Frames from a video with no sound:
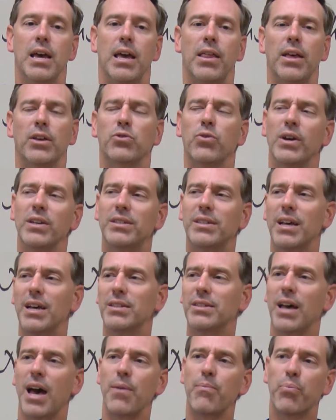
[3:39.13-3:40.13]
And that's why he
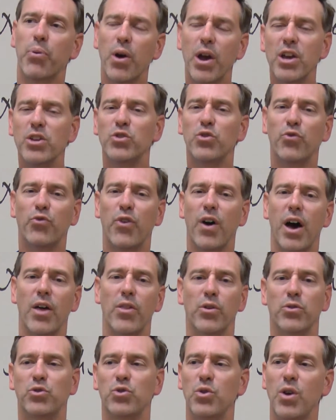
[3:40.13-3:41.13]
says, "I praise you,
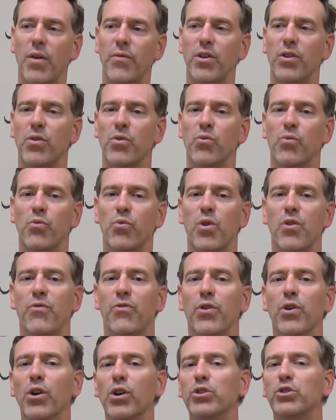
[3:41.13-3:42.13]
Father, that you haven't
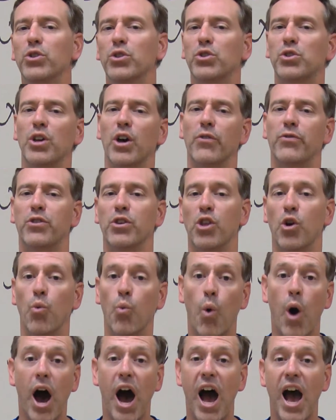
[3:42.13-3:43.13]
revealed yourself to the
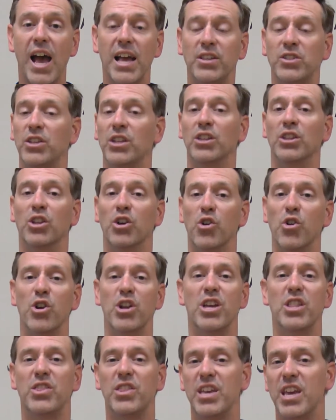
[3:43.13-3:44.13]
wise and
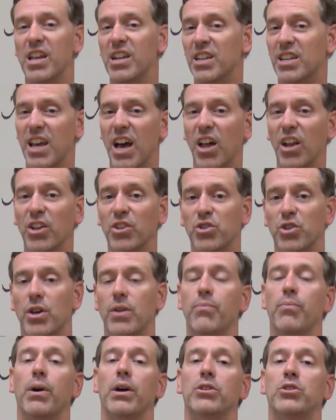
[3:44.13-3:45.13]
learned, the
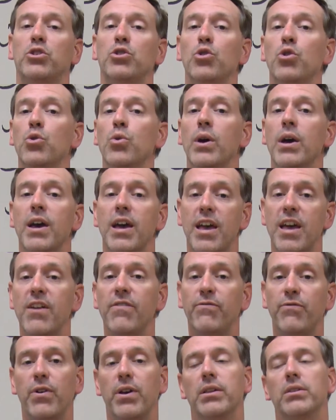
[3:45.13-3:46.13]
intelligent, but to
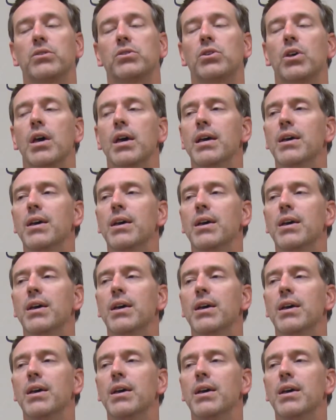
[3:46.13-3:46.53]
infants."